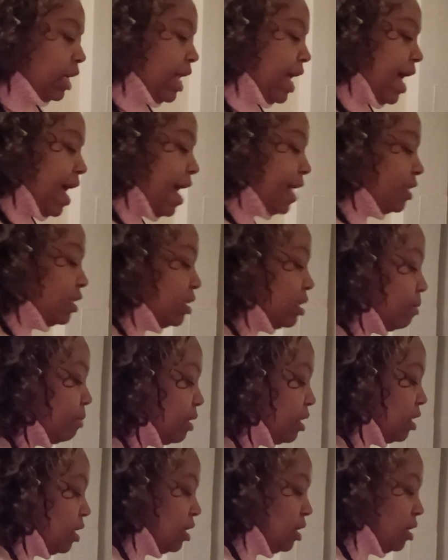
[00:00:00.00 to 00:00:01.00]
to add some
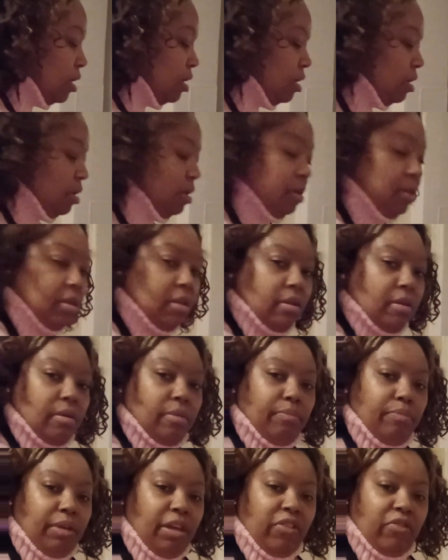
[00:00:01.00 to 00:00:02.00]
of the
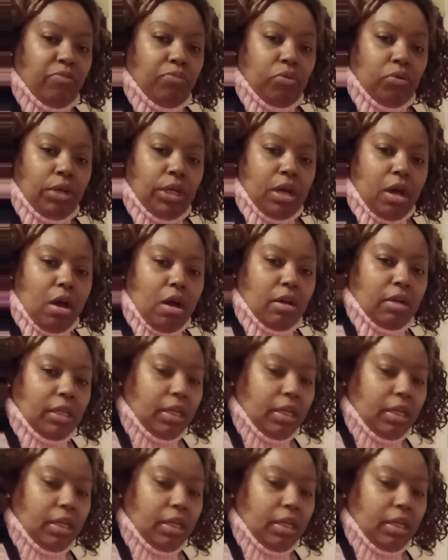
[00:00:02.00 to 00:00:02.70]
beef bouillon